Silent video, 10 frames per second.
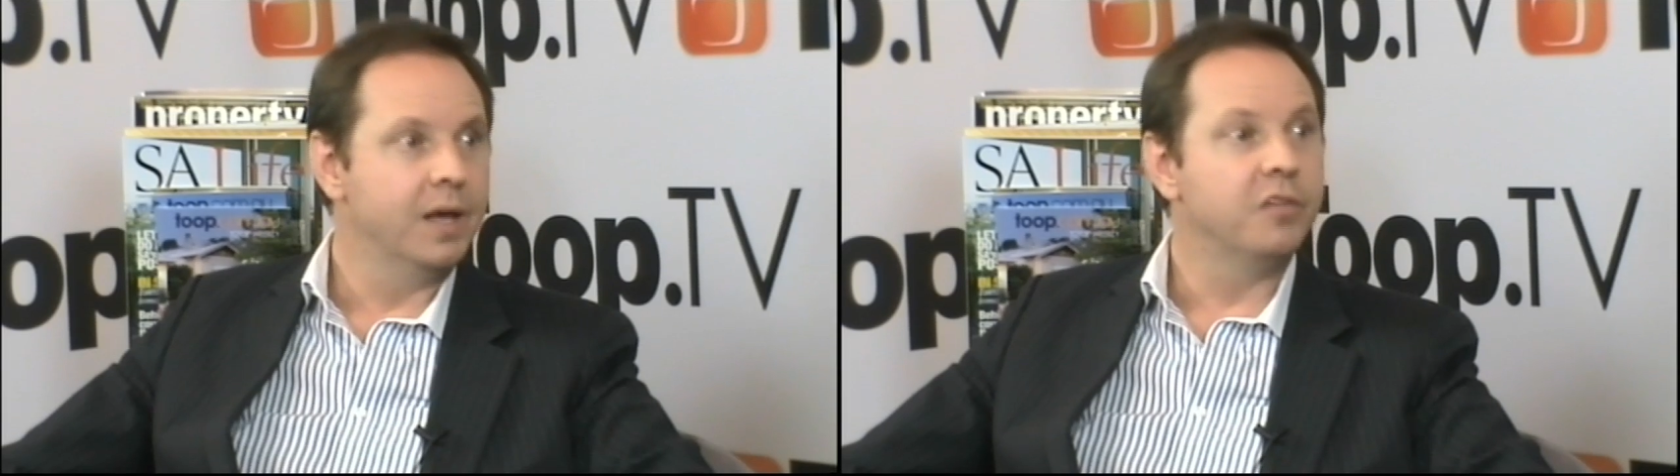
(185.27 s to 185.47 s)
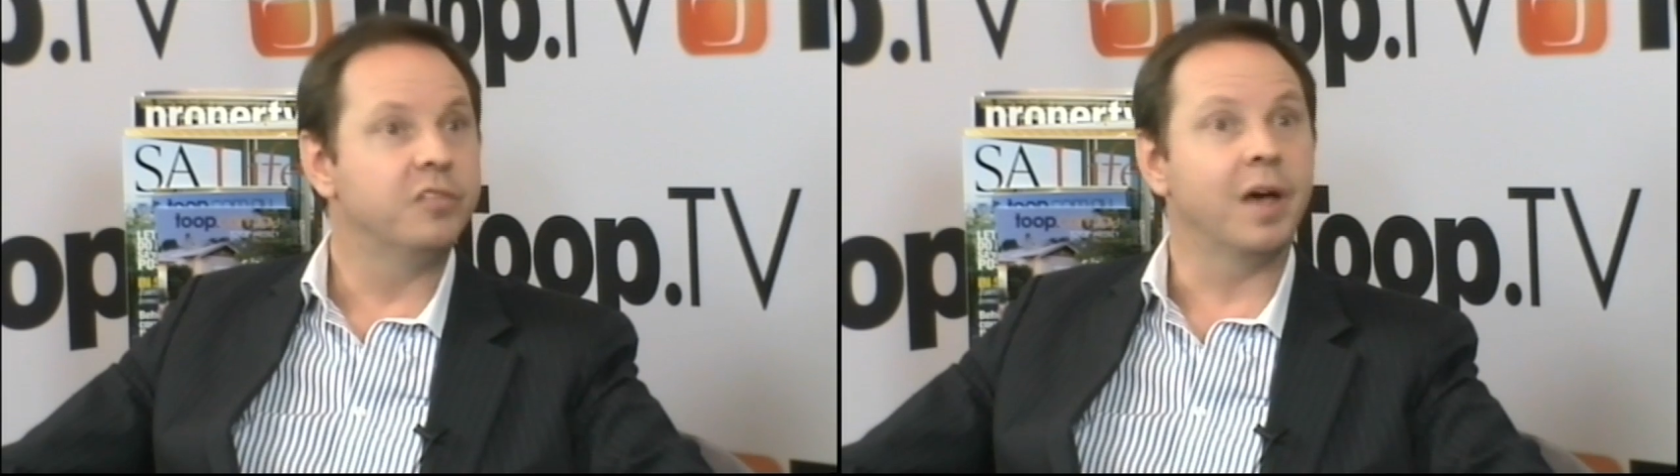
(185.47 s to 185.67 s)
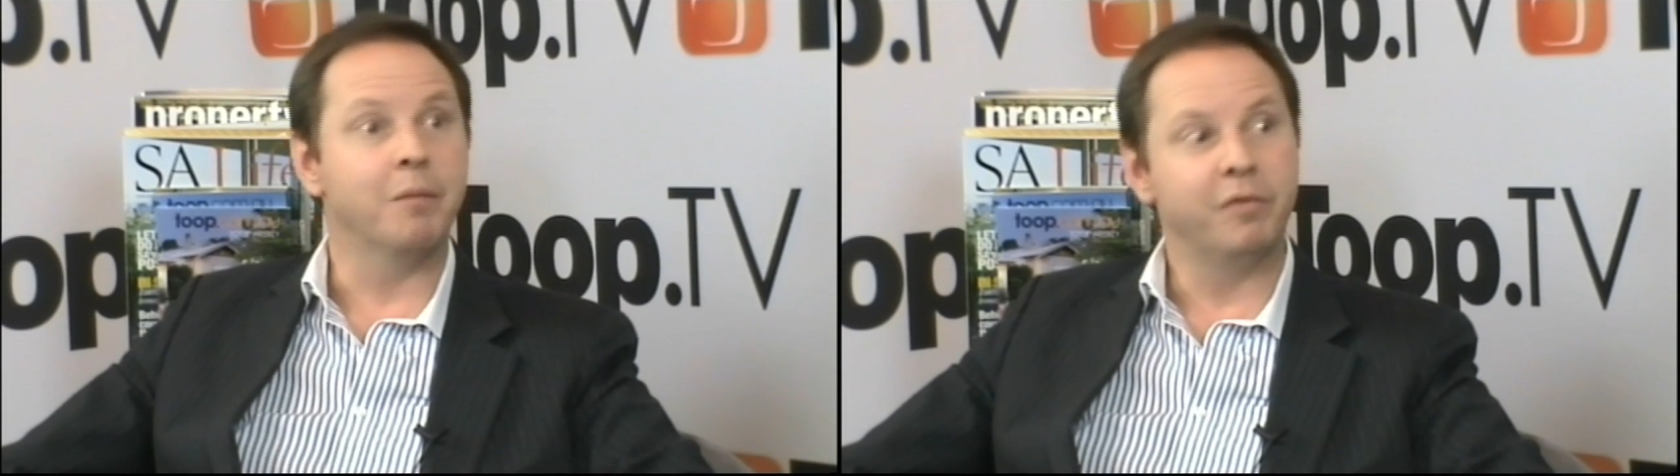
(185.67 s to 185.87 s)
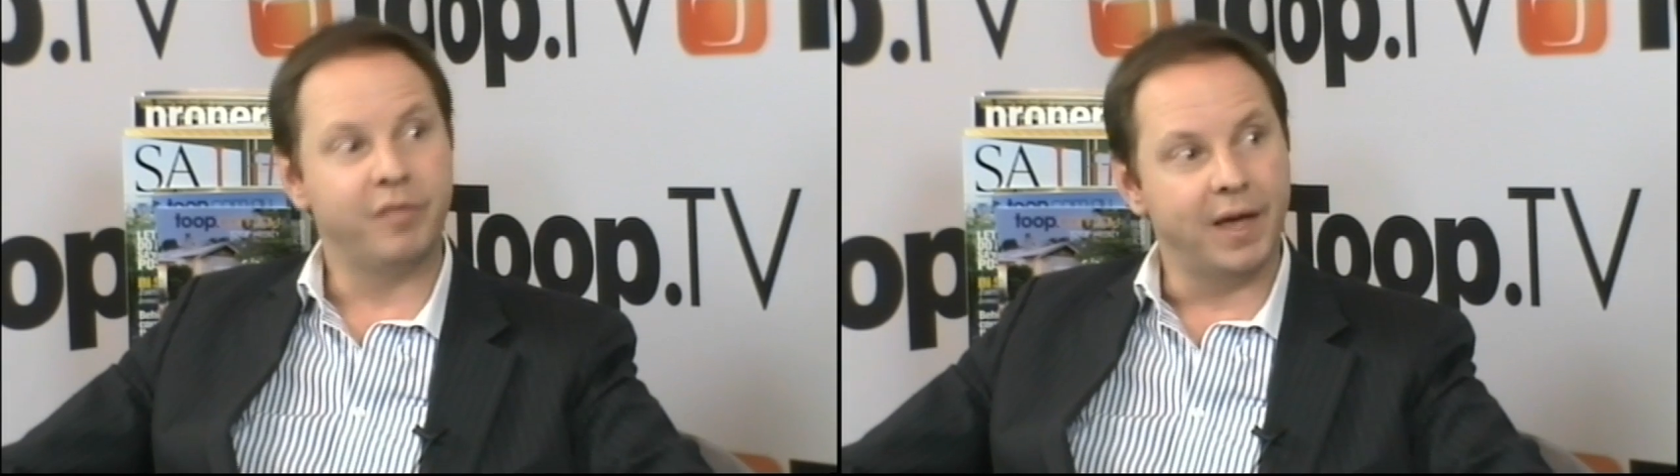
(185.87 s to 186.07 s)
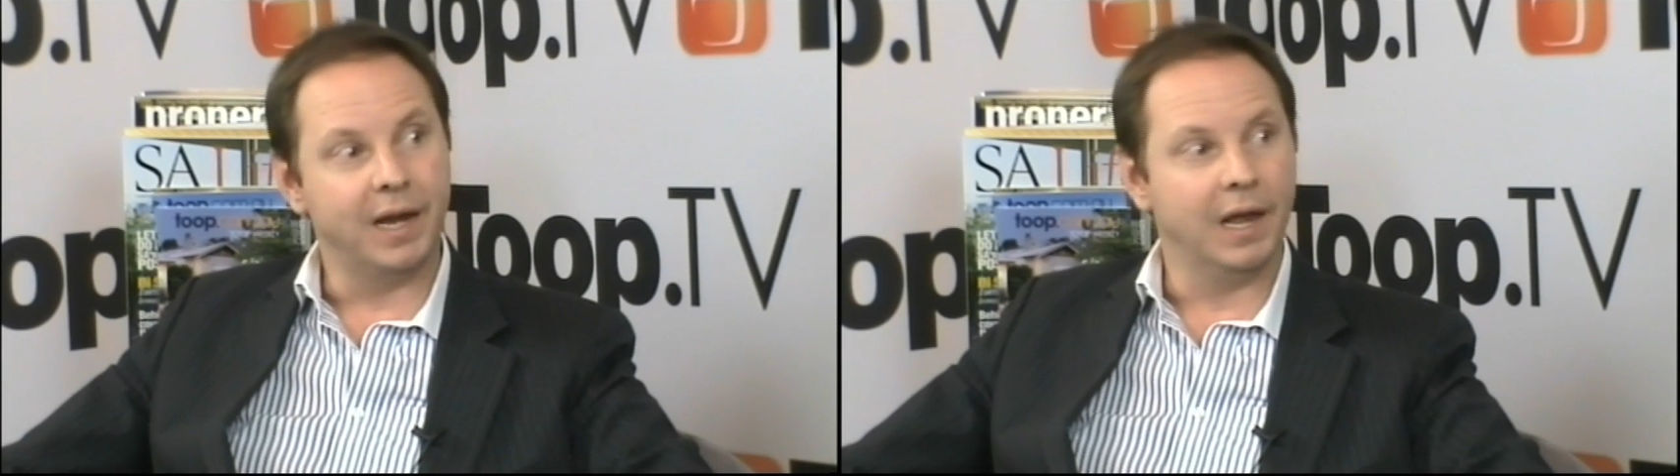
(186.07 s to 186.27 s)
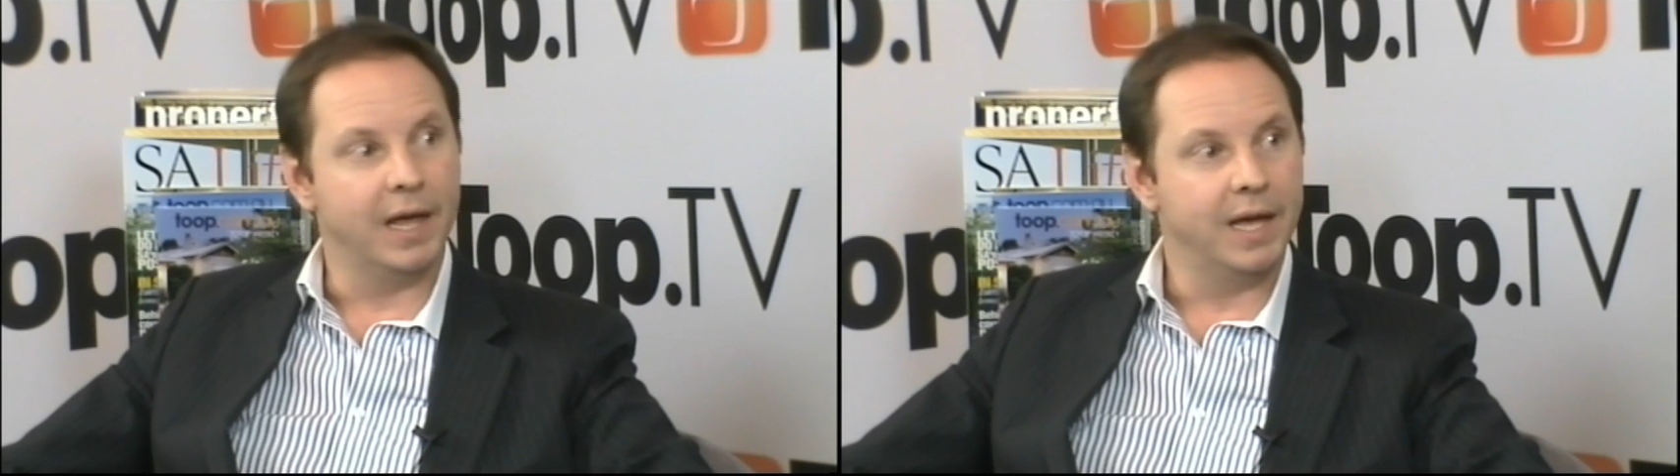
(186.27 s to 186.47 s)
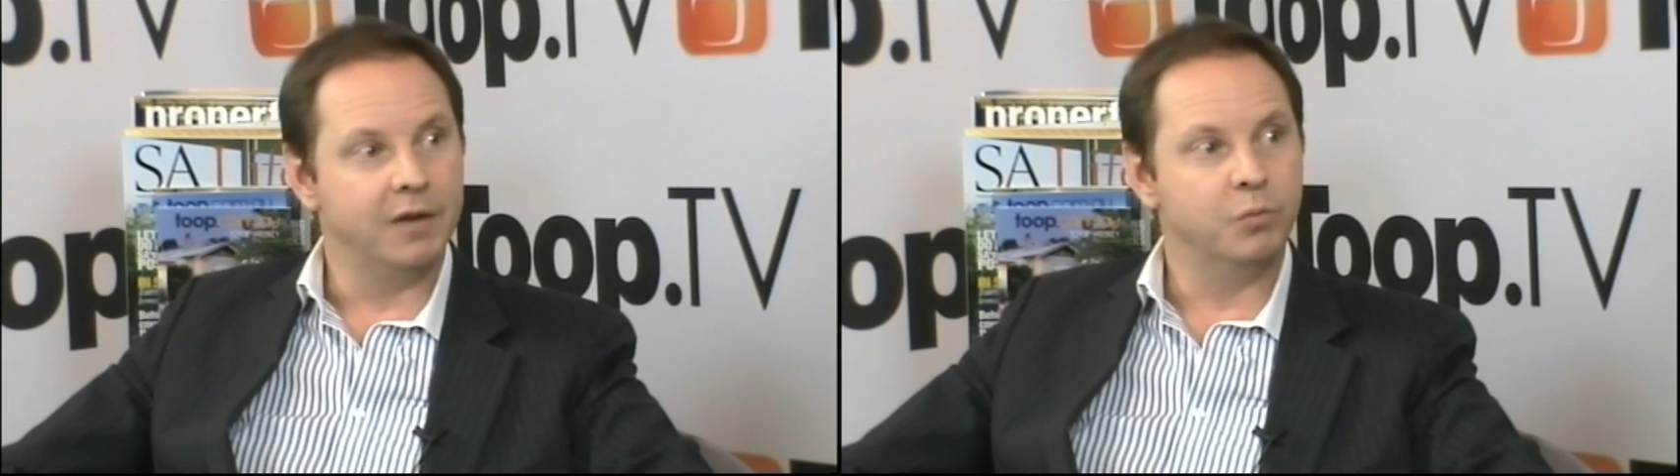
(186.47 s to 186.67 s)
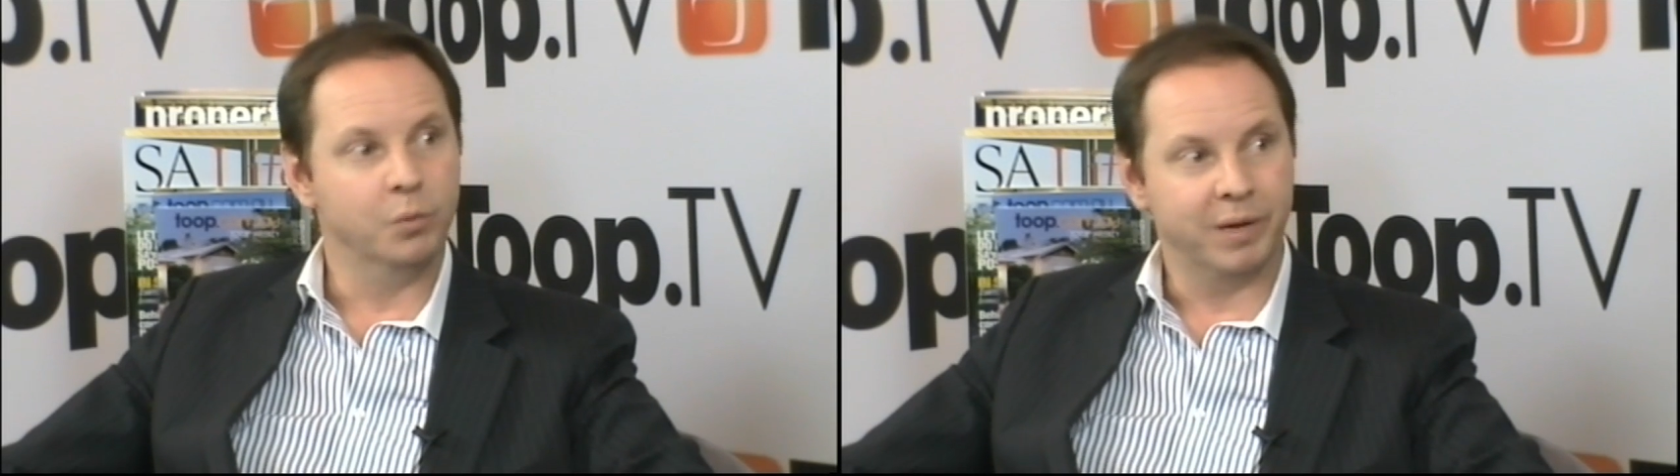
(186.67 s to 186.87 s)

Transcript: some of that land will